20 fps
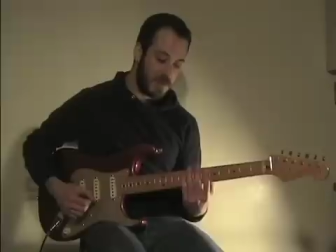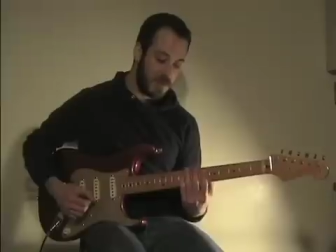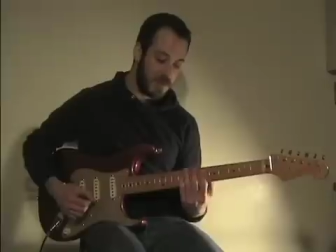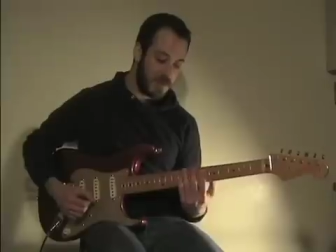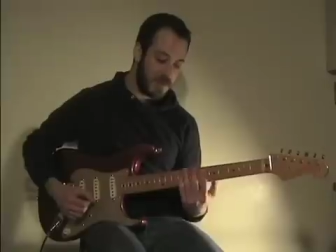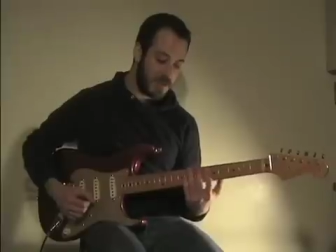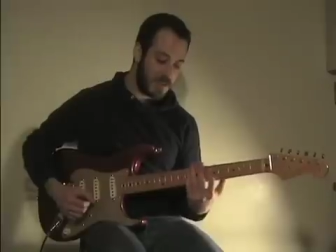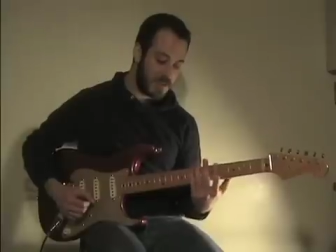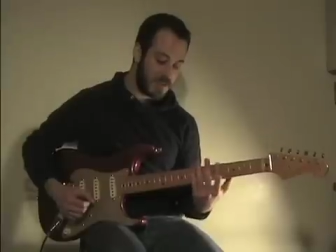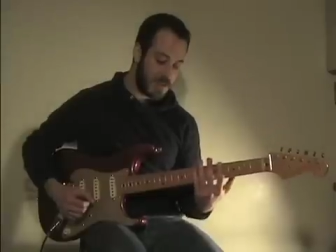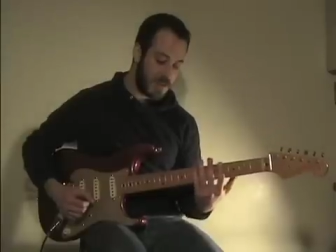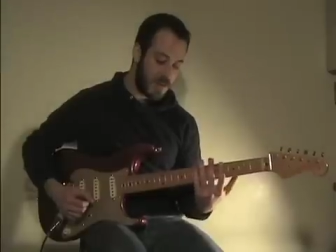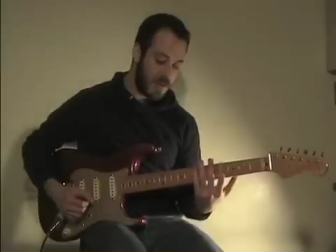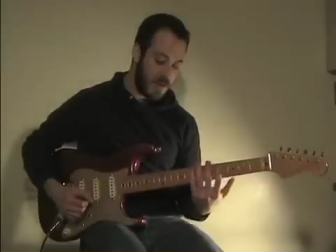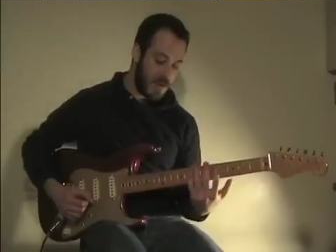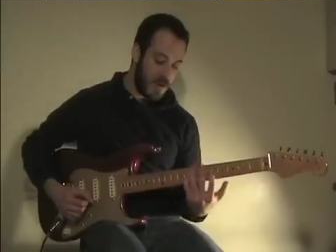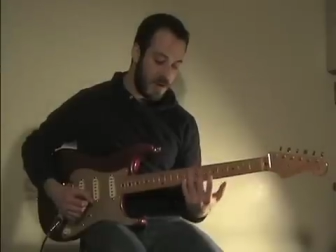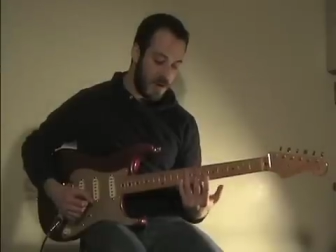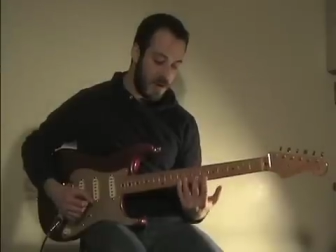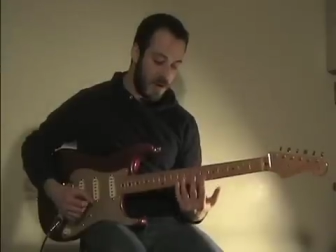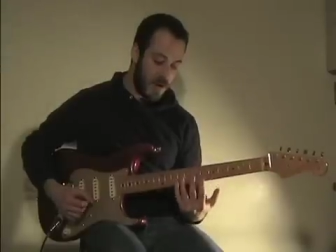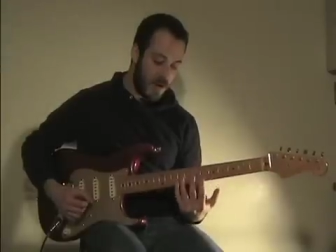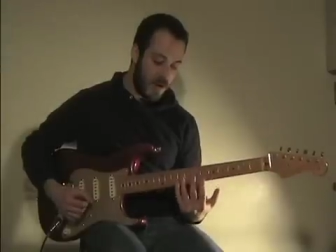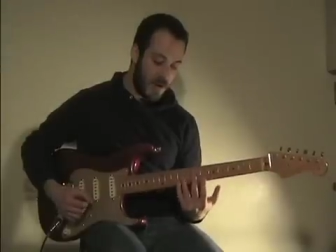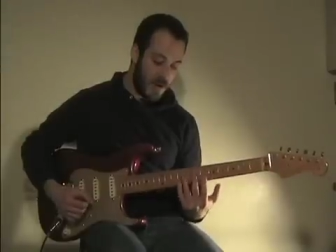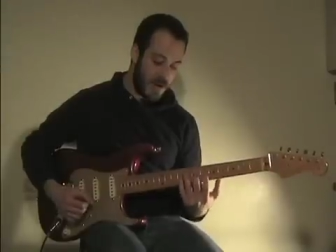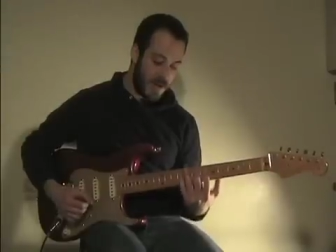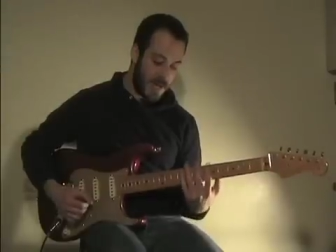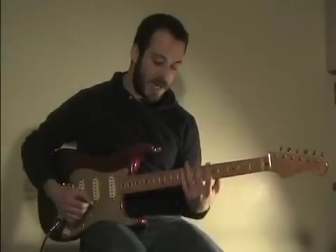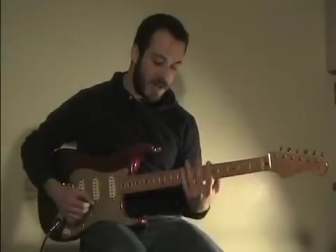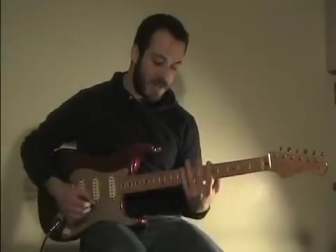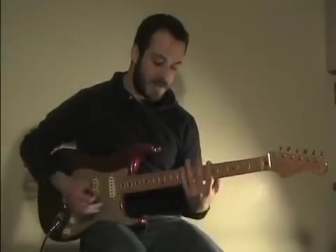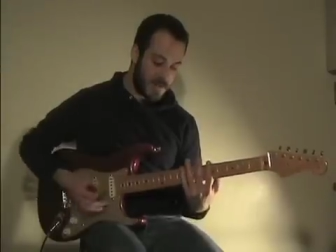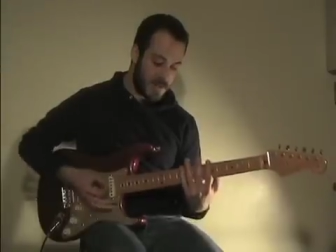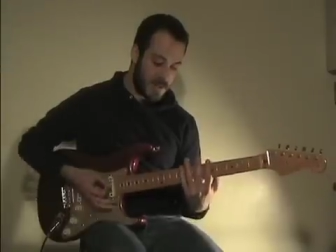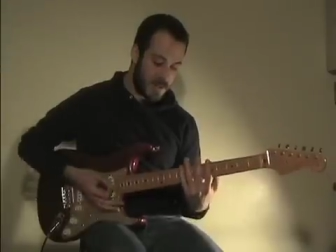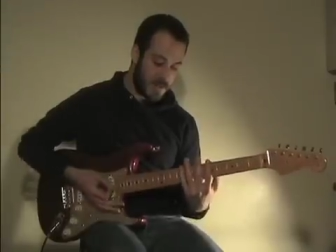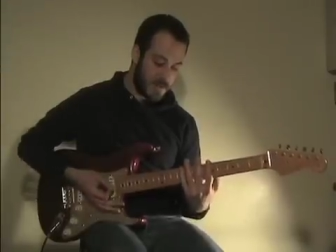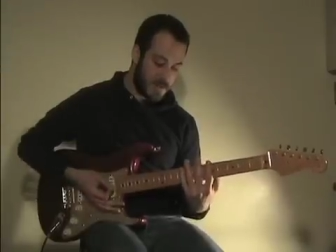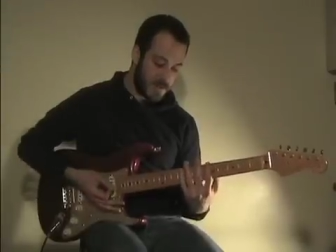do this in half
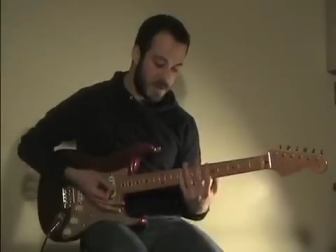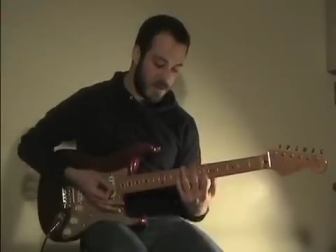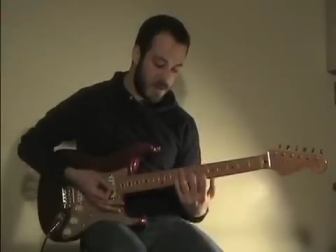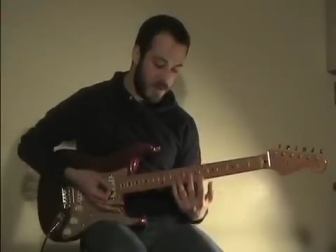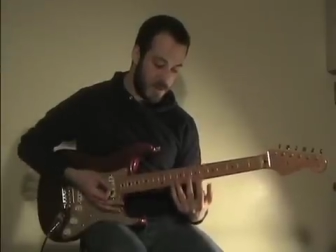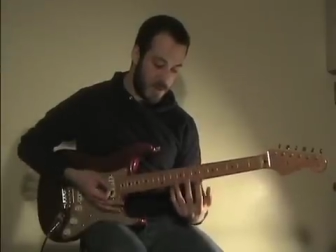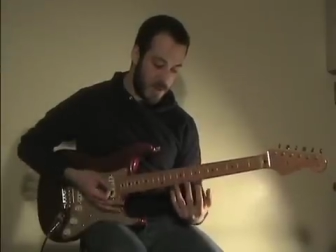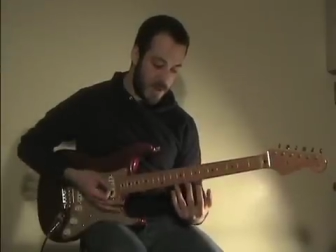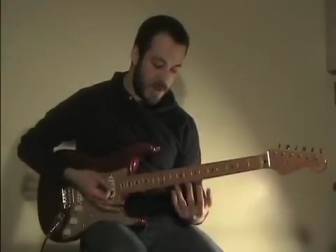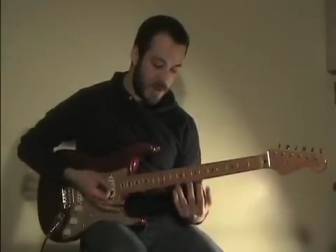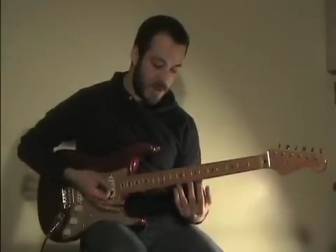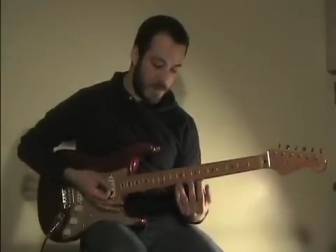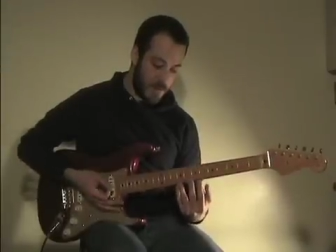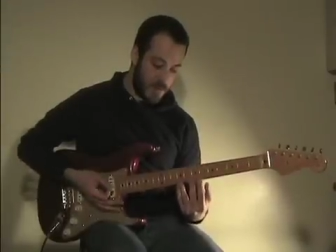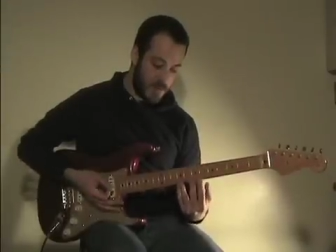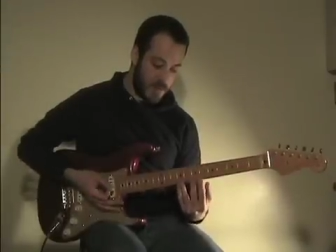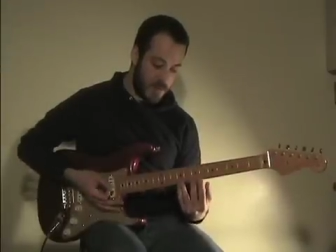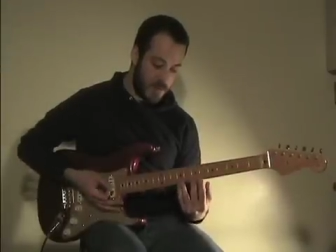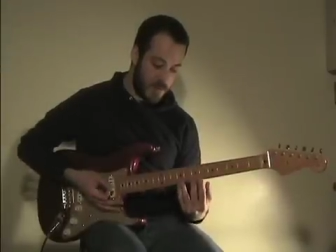steps all the way up